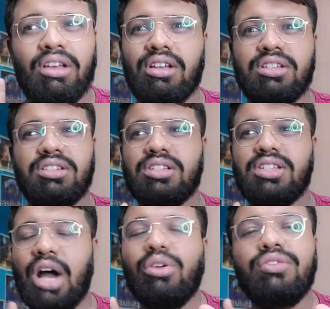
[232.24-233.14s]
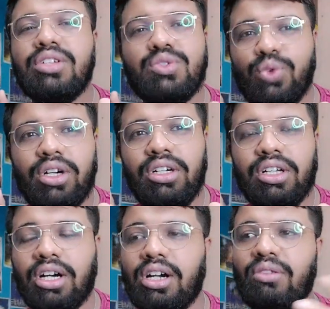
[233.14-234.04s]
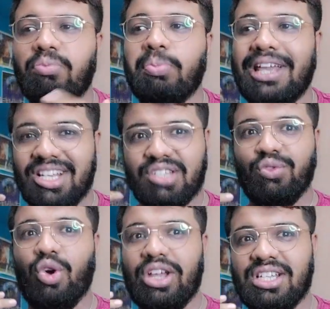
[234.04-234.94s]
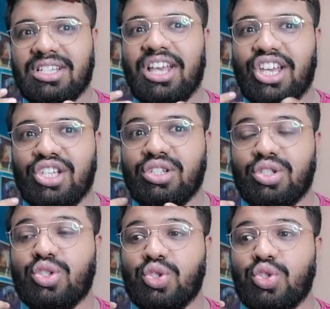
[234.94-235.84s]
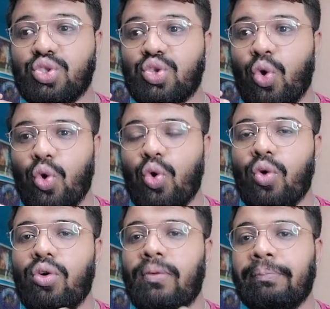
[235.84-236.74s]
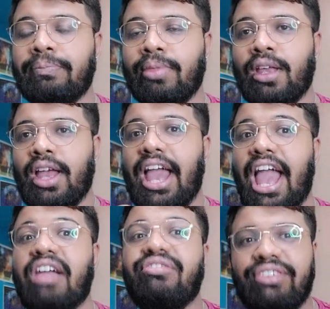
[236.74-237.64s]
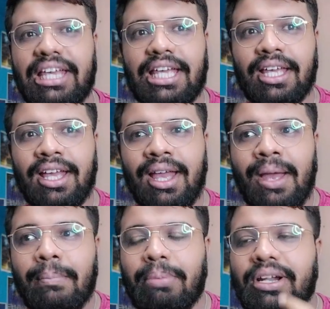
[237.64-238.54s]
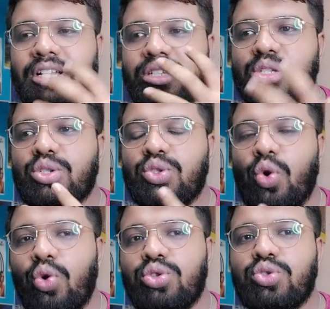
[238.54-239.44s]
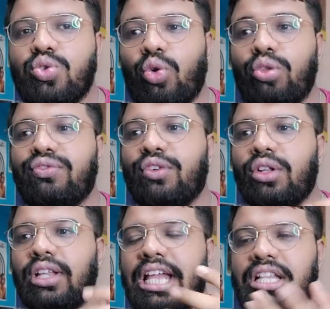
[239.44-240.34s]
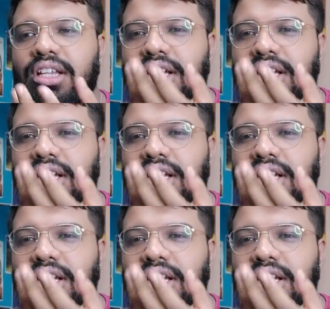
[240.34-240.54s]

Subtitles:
It's just out of this world. Her bass voice is so heavy, but it's so soulful. Like the